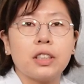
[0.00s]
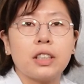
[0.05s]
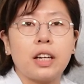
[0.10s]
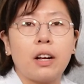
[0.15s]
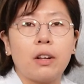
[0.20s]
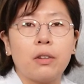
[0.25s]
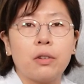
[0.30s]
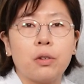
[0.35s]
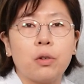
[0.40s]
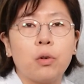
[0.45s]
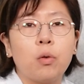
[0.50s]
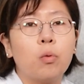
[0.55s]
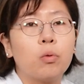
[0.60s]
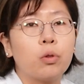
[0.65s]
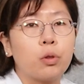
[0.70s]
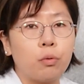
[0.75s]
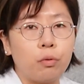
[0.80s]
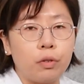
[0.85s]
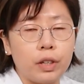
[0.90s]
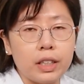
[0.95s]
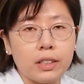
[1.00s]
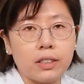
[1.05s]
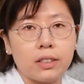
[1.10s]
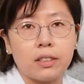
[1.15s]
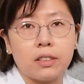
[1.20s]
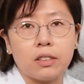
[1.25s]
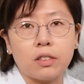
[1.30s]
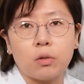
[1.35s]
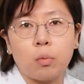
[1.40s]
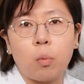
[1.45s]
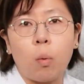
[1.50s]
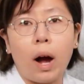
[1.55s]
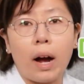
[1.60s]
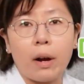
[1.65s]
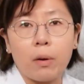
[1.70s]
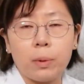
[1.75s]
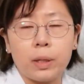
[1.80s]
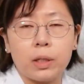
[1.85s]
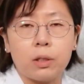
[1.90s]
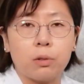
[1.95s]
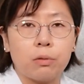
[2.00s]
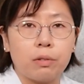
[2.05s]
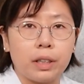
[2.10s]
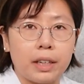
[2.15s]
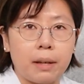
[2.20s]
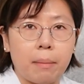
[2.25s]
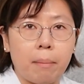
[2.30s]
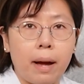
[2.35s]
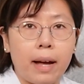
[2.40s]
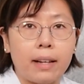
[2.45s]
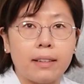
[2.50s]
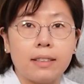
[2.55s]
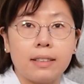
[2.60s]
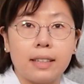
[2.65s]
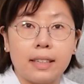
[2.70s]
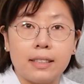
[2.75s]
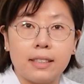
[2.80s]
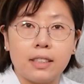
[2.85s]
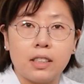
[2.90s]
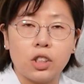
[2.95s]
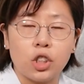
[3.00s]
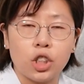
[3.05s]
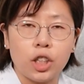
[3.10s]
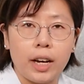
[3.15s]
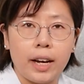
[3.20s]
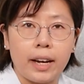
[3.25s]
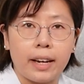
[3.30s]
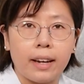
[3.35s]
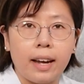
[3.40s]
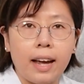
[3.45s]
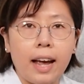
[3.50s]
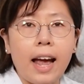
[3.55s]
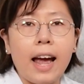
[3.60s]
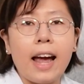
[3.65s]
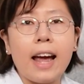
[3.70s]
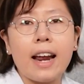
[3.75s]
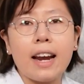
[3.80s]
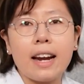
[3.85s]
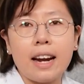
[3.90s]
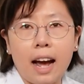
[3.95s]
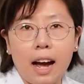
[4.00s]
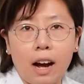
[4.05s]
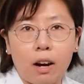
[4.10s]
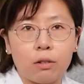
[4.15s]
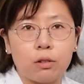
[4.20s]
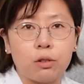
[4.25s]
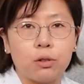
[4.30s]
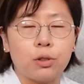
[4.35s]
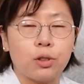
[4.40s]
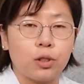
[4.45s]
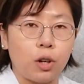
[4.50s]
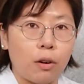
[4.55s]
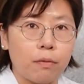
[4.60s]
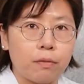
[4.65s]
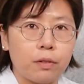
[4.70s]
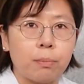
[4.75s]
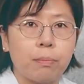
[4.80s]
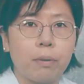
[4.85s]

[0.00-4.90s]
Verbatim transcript: to tell you the reasons why we don't recommend the daisy chain and how to solve